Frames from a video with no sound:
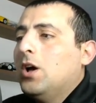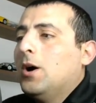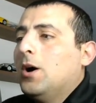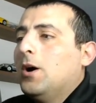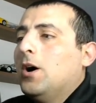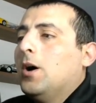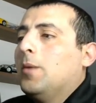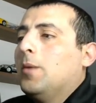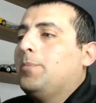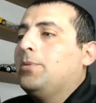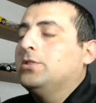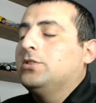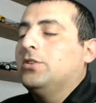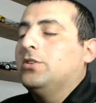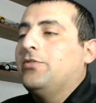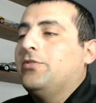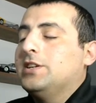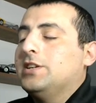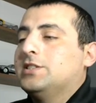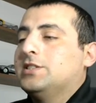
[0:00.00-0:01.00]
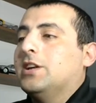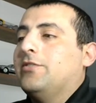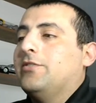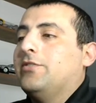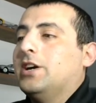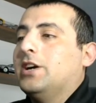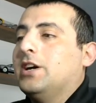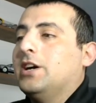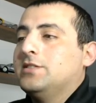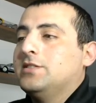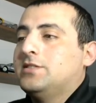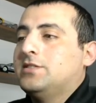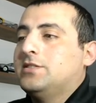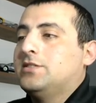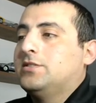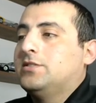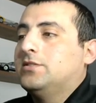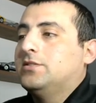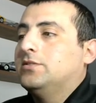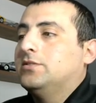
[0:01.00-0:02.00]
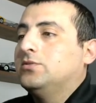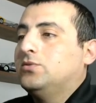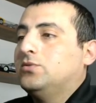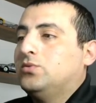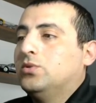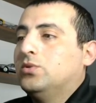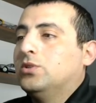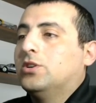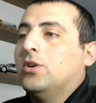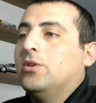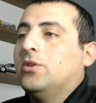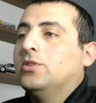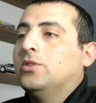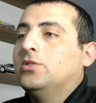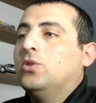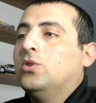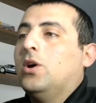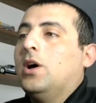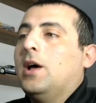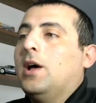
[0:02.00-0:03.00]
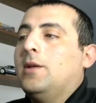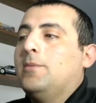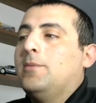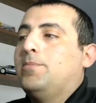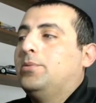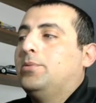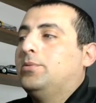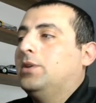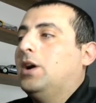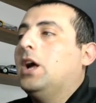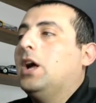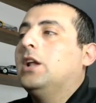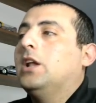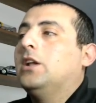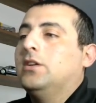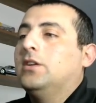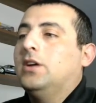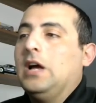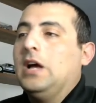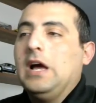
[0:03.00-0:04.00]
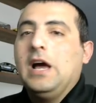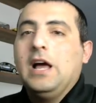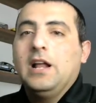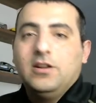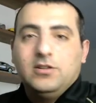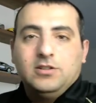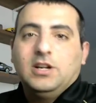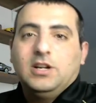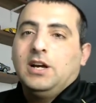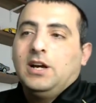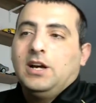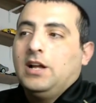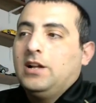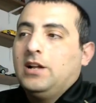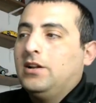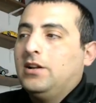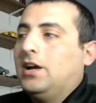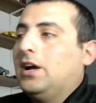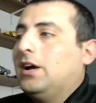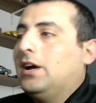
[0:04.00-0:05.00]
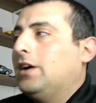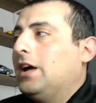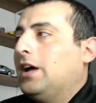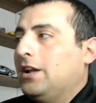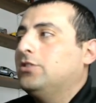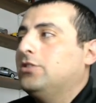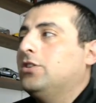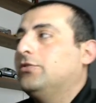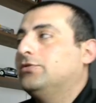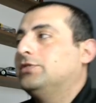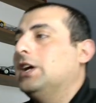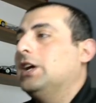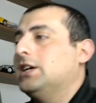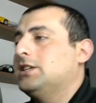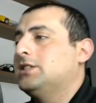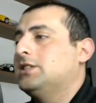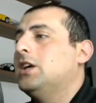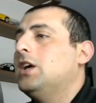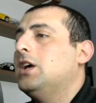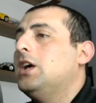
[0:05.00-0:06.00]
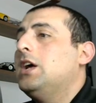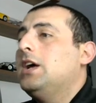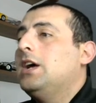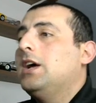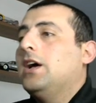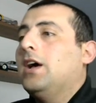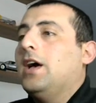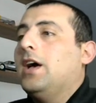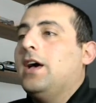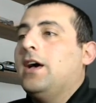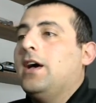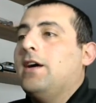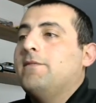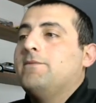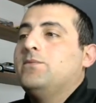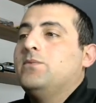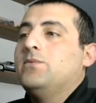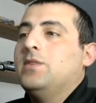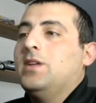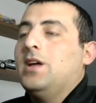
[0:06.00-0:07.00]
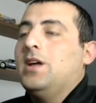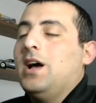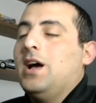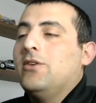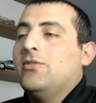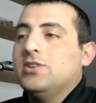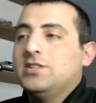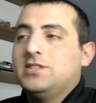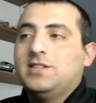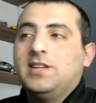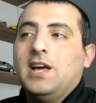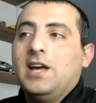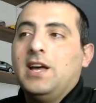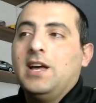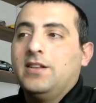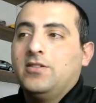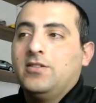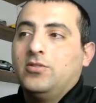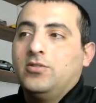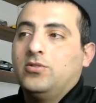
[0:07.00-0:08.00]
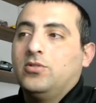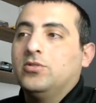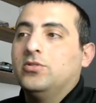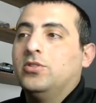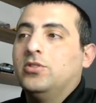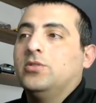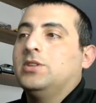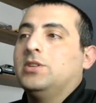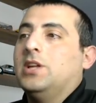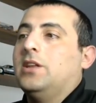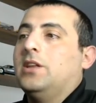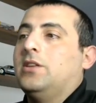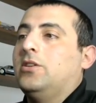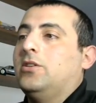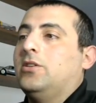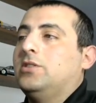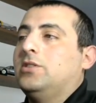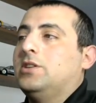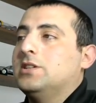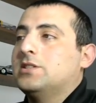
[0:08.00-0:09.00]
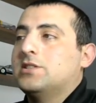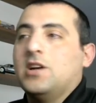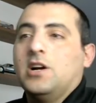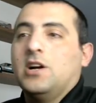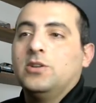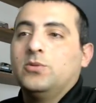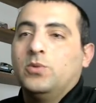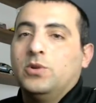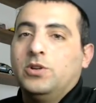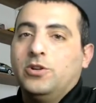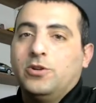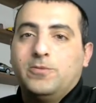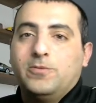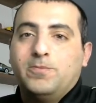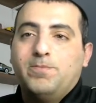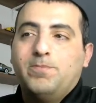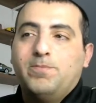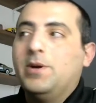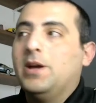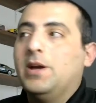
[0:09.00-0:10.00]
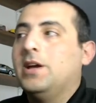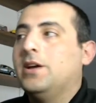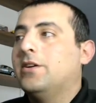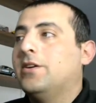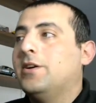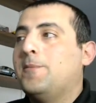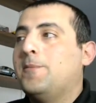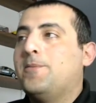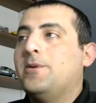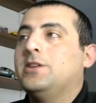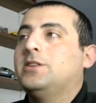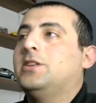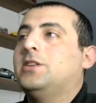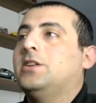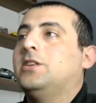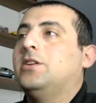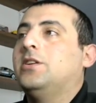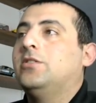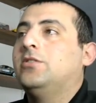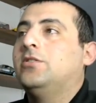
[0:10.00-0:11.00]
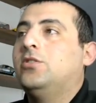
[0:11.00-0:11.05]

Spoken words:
Pot of Extravagance will going to help a lot of decks. I was sad to know that this card will not be reprinted in Dual